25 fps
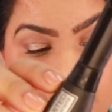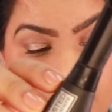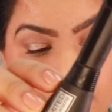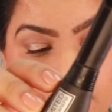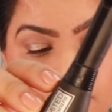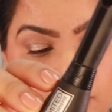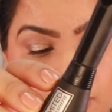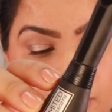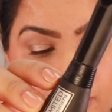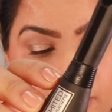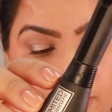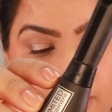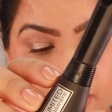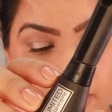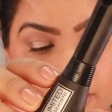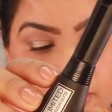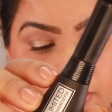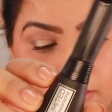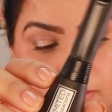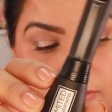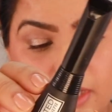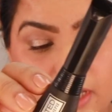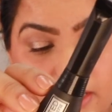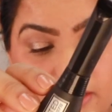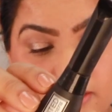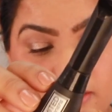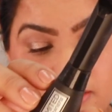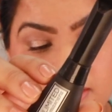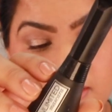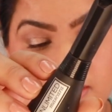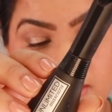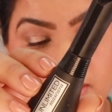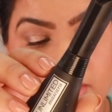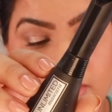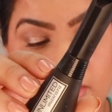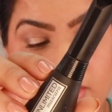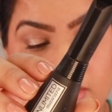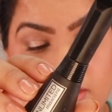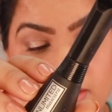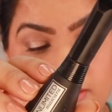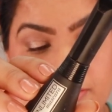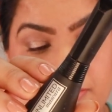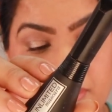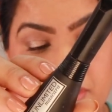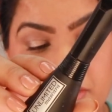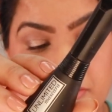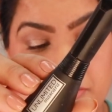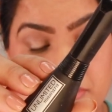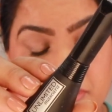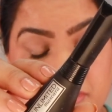from L'Oreal, and this is the
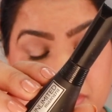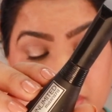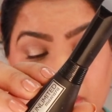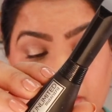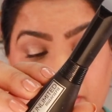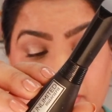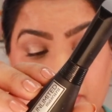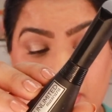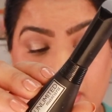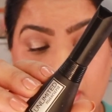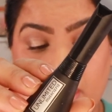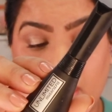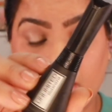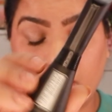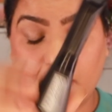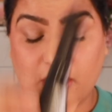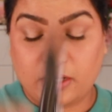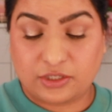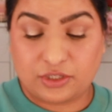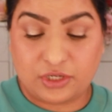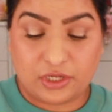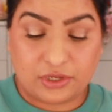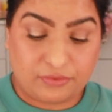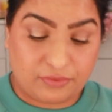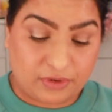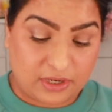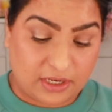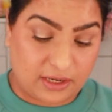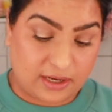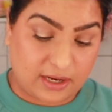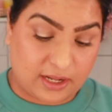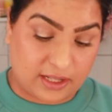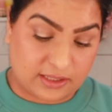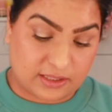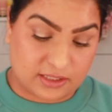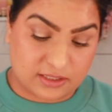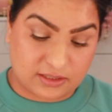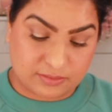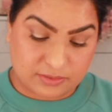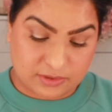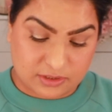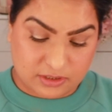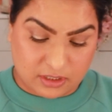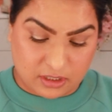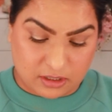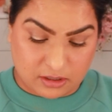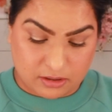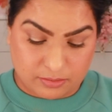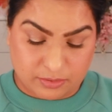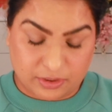Unlimited Mascara. I actually really like this
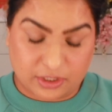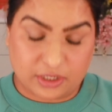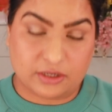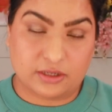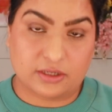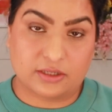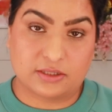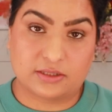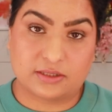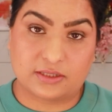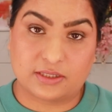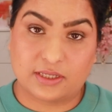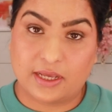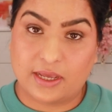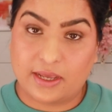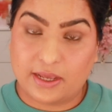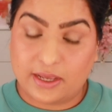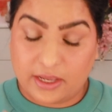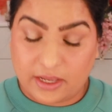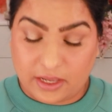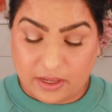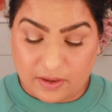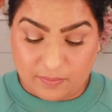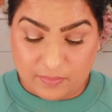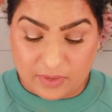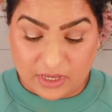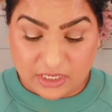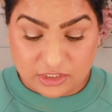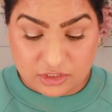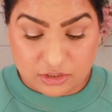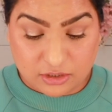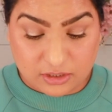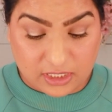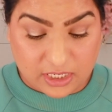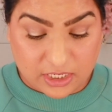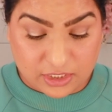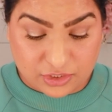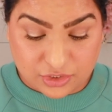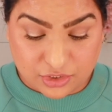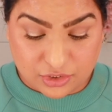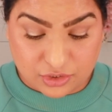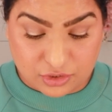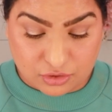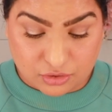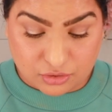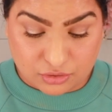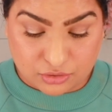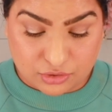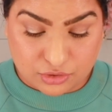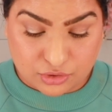mascara because it makes your lashes
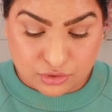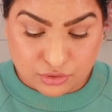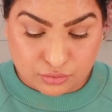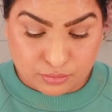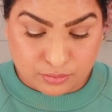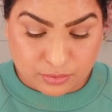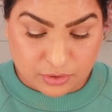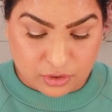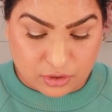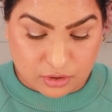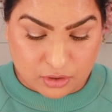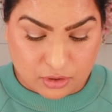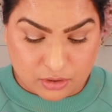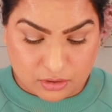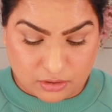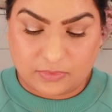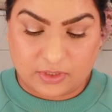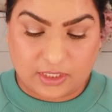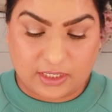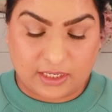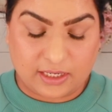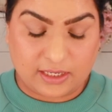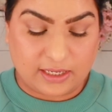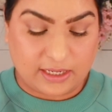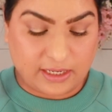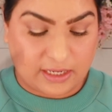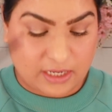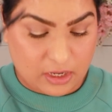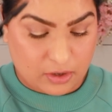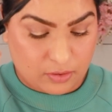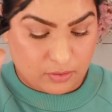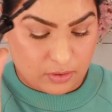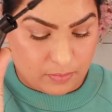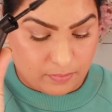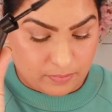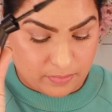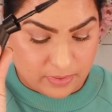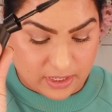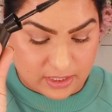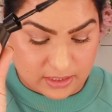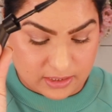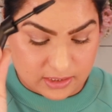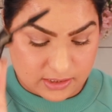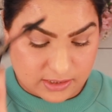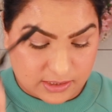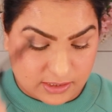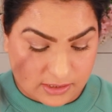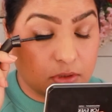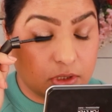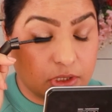look super long, and I like how it
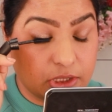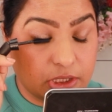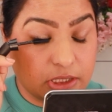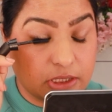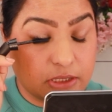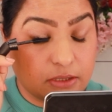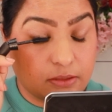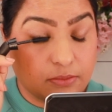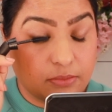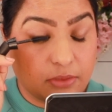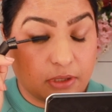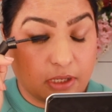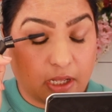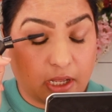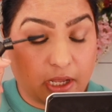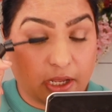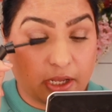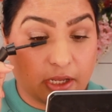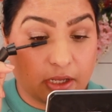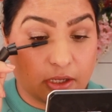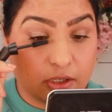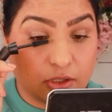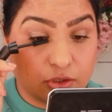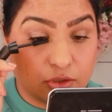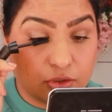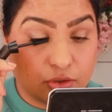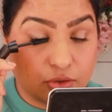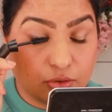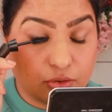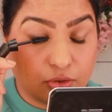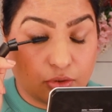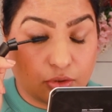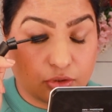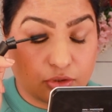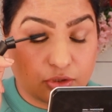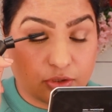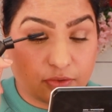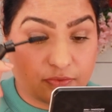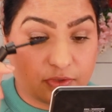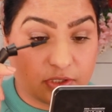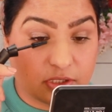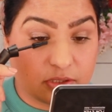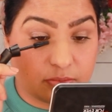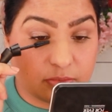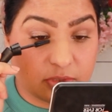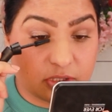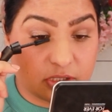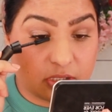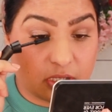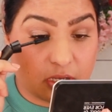bends. Just apply 2 coats of this
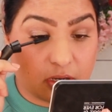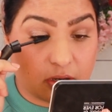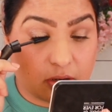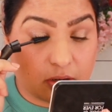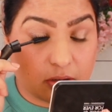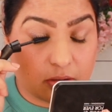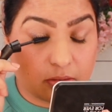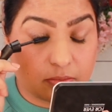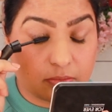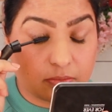mascara.